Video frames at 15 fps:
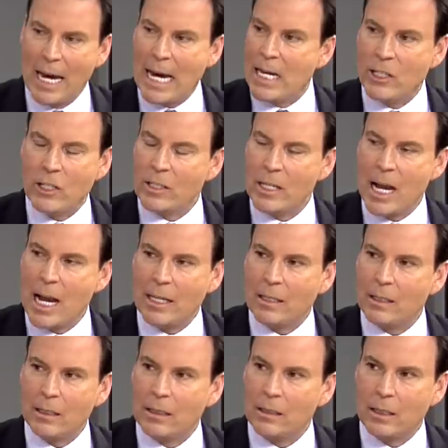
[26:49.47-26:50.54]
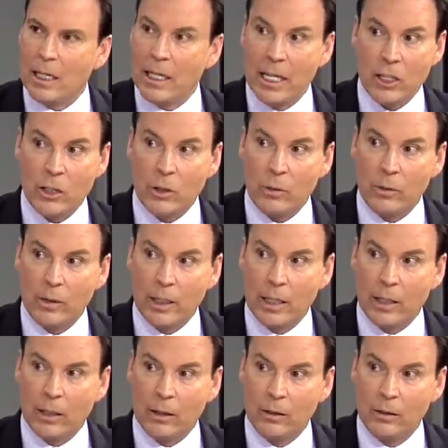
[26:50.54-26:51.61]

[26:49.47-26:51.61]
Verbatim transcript: age is not an issue here?